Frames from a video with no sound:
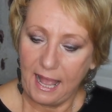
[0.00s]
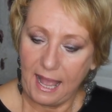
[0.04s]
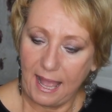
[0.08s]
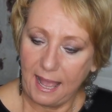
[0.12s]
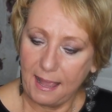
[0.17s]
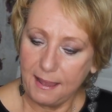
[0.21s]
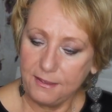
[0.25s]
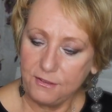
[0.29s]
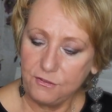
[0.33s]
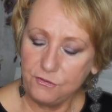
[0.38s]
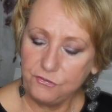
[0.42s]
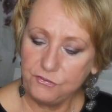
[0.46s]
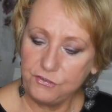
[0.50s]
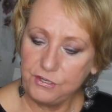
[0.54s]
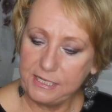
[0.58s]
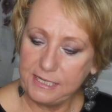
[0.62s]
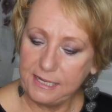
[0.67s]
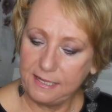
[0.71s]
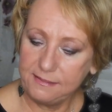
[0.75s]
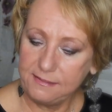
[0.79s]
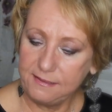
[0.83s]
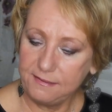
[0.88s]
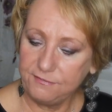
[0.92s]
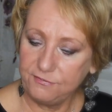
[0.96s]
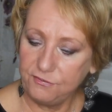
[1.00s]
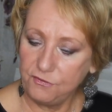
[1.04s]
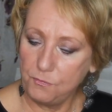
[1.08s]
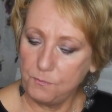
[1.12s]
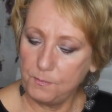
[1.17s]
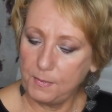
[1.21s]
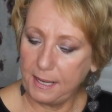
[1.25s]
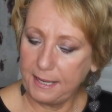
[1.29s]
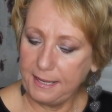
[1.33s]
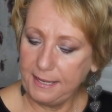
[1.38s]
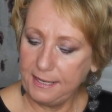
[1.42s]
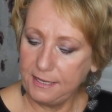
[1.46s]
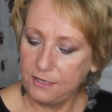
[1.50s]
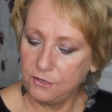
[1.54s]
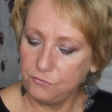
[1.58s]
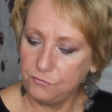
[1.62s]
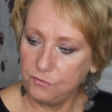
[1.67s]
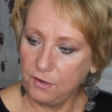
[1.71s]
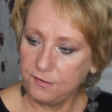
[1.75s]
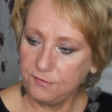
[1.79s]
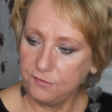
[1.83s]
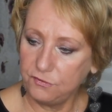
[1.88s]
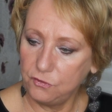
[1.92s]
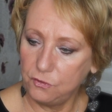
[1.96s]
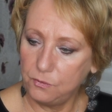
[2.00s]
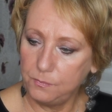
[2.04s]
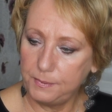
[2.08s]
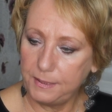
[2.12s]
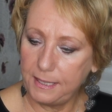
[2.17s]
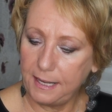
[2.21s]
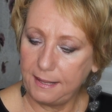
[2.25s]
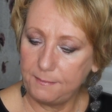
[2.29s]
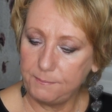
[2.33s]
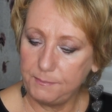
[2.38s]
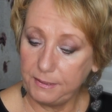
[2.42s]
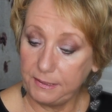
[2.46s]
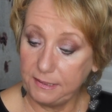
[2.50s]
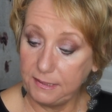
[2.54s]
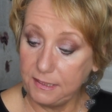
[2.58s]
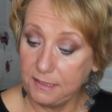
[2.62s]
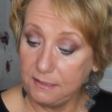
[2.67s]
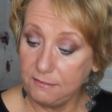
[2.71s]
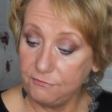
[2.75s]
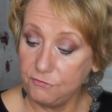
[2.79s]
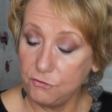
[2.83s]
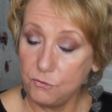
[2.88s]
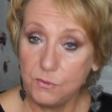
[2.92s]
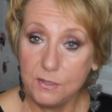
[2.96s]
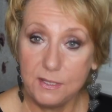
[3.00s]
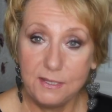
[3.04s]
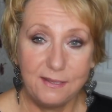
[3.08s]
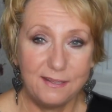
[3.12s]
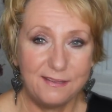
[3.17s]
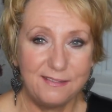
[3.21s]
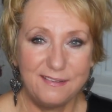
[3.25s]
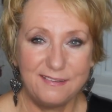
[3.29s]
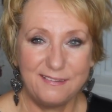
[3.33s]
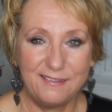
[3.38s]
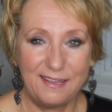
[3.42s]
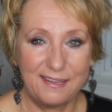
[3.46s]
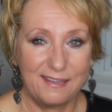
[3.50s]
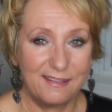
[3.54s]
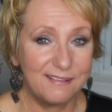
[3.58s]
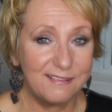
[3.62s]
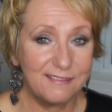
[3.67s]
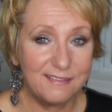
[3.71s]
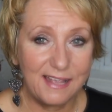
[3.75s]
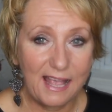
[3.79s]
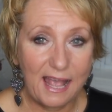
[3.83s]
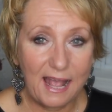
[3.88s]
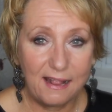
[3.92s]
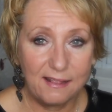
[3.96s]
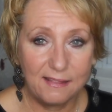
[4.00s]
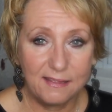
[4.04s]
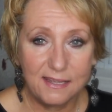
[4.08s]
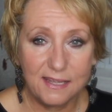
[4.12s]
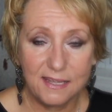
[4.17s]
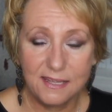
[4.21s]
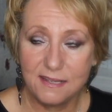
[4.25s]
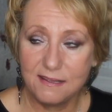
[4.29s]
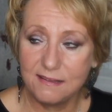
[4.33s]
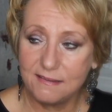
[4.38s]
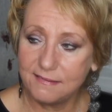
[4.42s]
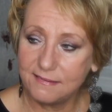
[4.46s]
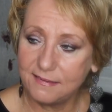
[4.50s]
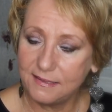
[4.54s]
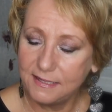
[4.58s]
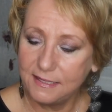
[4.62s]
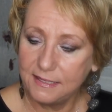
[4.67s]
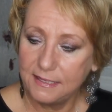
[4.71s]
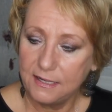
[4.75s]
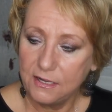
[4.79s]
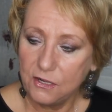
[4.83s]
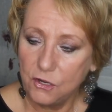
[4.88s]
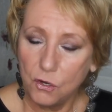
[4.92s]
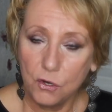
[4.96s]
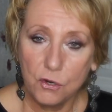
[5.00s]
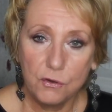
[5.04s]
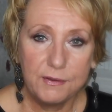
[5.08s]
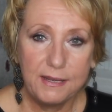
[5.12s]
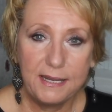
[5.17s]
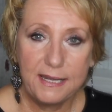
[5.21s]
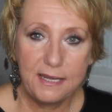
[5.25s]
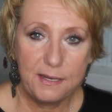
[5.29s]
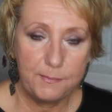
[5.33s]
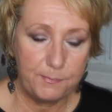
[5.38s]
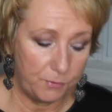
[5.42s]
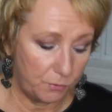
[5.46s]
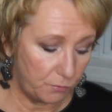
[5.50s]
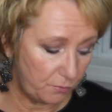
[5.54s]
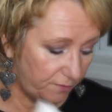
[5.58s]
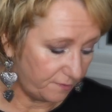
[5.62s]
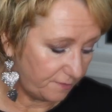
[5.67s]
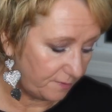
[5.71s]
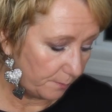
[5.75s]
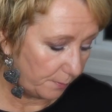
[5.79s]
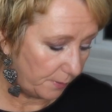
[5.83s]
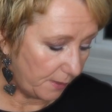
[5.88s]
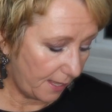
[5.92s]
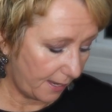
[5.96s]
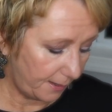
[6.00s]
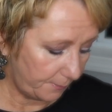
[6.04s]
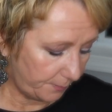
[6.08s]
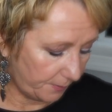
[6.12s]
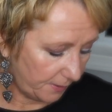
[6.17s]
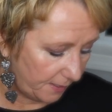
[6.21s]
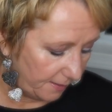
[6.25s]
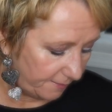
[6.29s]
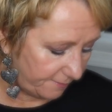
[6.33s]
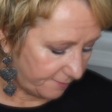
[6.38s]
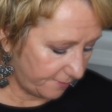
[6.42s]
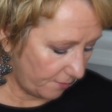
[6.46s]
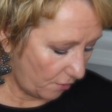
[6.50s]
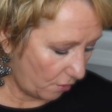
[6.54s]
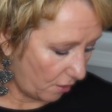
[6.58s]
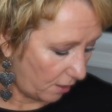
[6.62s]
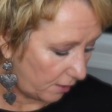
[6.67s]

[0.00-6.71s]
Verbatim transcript: I usually get this from my hairdresser, but I believe you can get this like at Sally's or any beauty supply place.